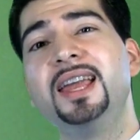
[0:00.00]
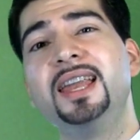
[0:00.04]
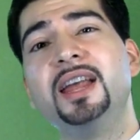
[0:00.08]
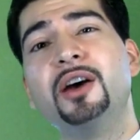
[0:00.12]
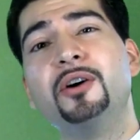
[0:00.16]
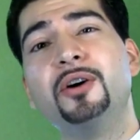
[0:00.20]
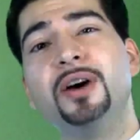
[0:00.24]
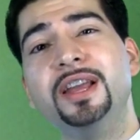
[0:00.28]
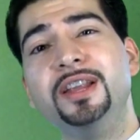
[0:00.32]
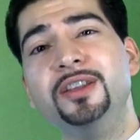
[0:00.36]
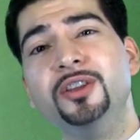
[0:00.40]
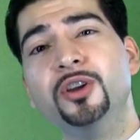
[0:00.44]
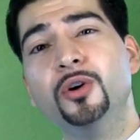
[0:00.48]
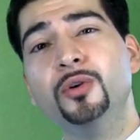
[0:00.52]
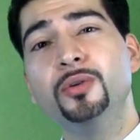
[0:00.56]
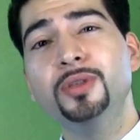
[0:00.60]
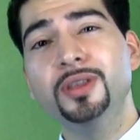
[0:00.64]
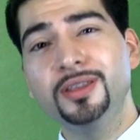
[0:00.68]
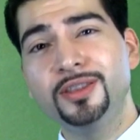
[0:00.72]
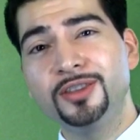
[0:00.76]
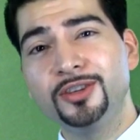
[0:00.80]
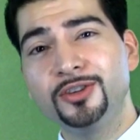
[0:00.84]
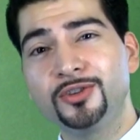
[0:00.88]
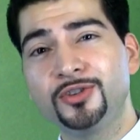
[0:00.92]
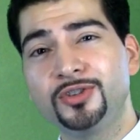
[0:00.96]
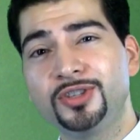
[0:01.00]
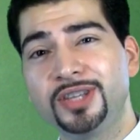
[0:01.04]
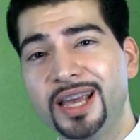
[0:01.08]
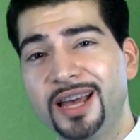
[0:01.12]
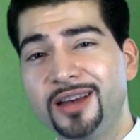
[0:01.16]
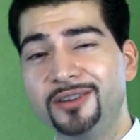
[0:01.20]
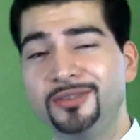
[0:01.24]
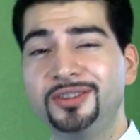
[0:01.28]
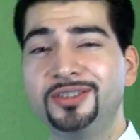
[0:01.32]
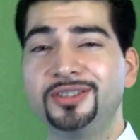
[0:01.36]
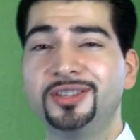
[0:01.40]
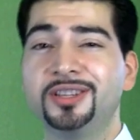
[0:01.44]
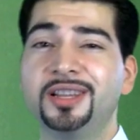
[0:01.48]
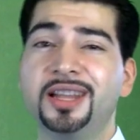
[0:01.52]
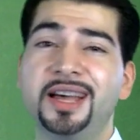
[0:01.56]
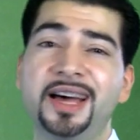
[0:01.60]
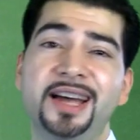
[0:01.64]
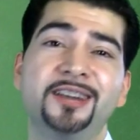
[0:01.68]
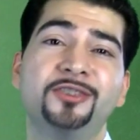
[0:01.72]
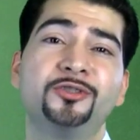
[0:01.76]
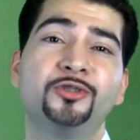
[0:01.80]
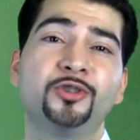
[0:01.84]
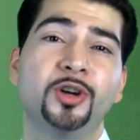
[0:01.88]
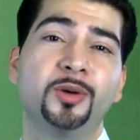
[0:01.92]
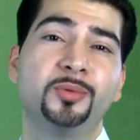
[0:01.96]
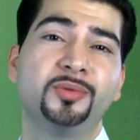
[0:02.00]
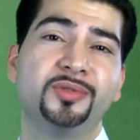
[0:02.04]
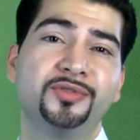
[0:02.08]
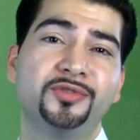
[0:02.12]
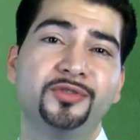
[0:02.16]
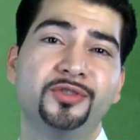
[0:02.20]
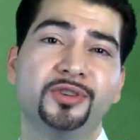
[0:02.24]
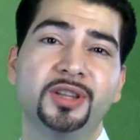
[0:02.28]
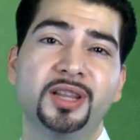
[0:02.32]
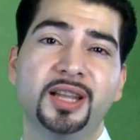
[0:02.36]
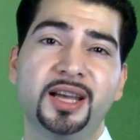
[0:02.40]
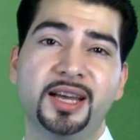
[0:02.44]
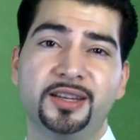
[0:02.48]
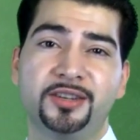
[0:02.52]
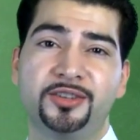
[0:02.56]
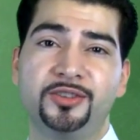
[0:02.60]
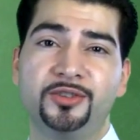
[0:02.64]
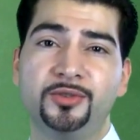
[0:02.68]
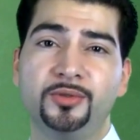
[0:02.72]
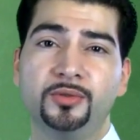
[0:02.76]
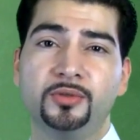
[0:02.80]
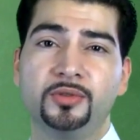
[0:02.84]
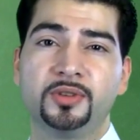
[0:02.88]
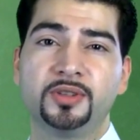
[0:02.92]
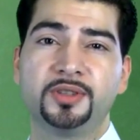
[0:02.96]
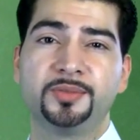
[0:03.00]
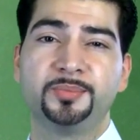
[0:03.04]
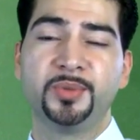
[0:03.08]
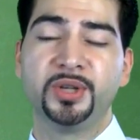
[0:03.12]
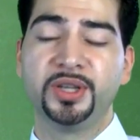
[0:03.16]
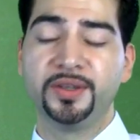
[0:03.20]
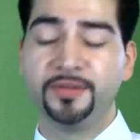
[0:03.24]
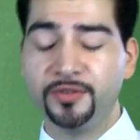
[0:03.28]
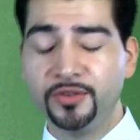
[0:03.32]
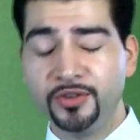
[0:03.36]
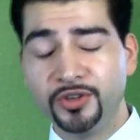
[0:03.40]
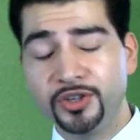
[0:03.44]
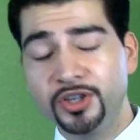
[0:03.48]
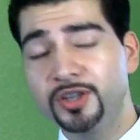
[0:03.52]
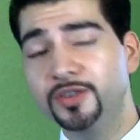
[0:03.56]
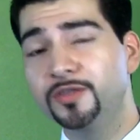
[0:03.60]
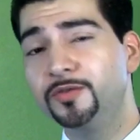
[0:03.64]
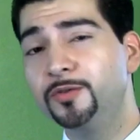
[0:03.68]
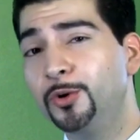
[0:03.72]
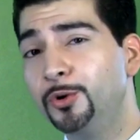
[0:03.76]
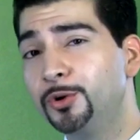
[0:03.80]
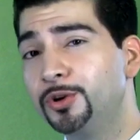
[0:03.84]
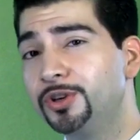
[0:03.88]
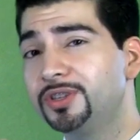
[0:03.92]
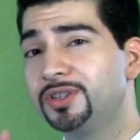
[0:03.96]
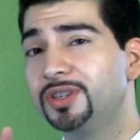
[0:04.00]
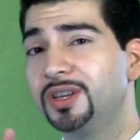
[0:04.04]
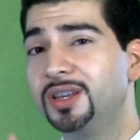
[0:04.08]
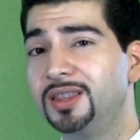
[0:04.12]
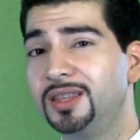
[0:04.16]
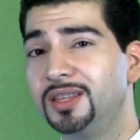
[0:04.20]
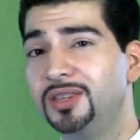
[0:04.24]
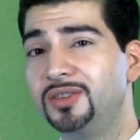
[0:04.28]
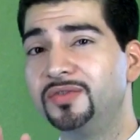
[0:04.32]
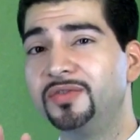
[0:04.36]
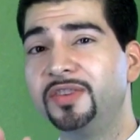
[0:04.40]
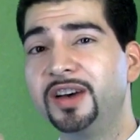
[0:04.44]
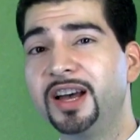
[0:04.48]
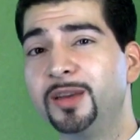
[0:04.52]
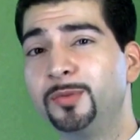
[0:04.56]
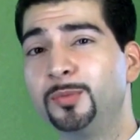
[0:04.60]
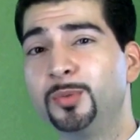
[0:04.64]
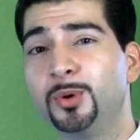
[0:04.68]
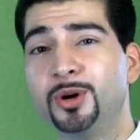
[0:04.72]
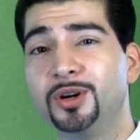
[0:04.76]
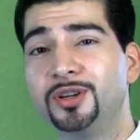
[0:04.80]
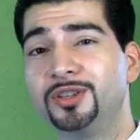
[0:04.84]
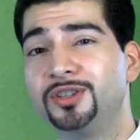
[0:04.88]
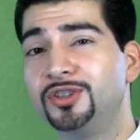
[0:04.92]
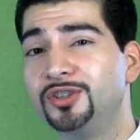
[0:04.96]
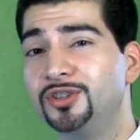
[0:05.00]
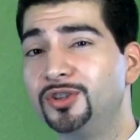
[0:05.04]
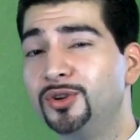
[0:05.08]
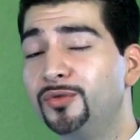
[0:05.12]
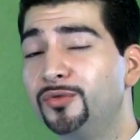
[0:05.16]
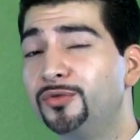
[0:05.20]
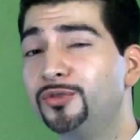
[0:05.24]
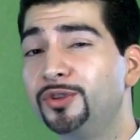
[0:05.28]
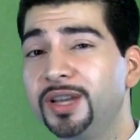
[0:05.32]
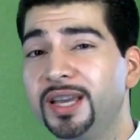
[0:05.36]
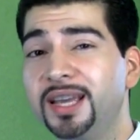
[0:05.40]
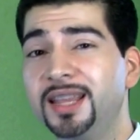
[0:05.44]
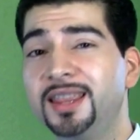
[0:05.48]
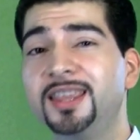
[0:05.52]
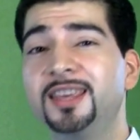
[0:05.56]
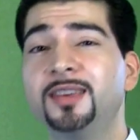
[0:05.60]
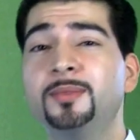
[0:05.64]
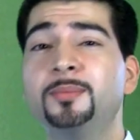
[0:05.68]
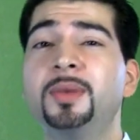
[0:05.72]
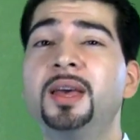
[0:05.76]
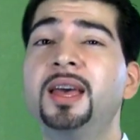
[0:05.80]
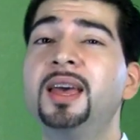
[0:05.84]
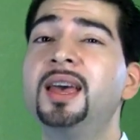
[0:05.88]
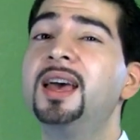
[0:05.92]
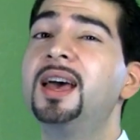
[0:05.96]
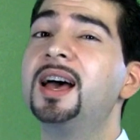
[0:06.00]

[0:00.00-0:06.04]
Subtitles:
Now I know that this sound is a lot of trouble for a lot of students, but if you just focus on these 5 parts and don't forget them,